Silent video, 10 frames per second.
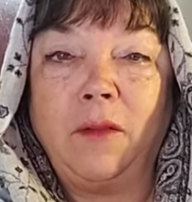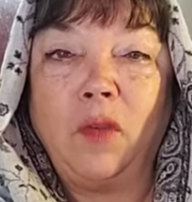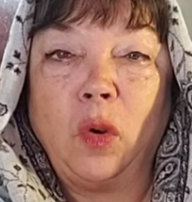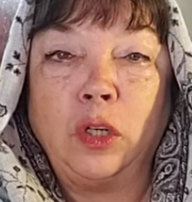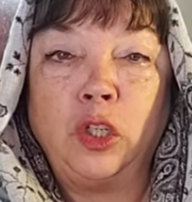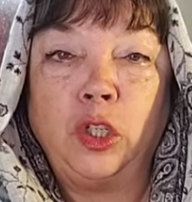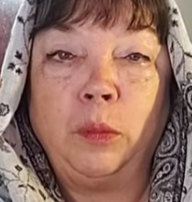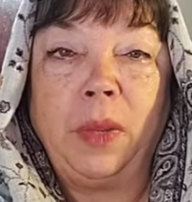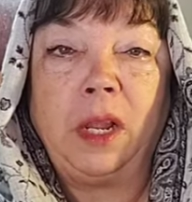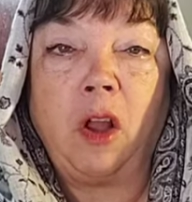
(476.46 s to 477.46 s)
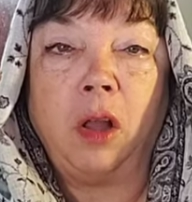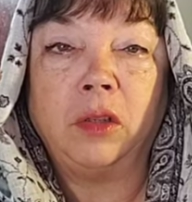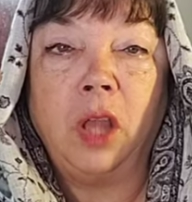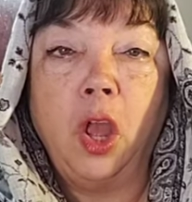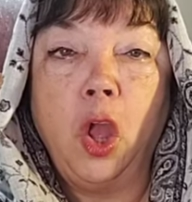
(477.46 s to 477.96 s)
of yours should be
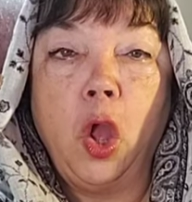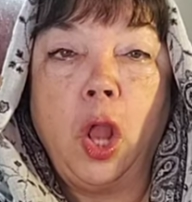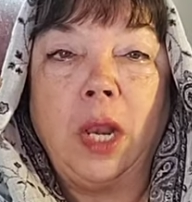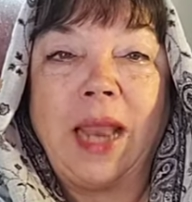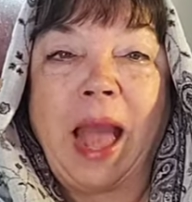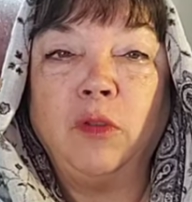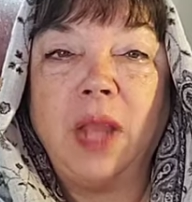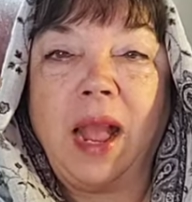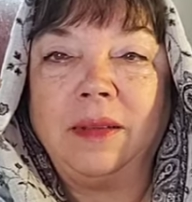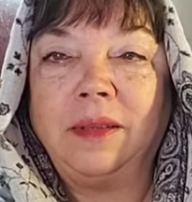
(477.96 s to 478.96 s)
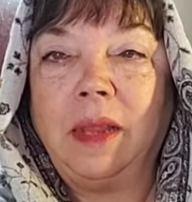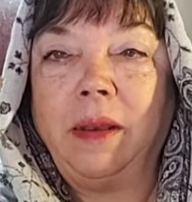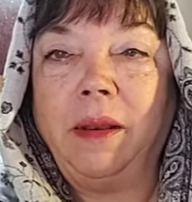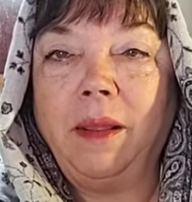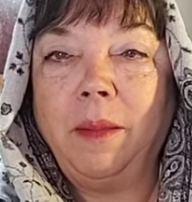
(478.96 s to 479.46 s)
called
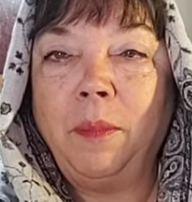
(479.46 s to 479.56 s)
Lautestin,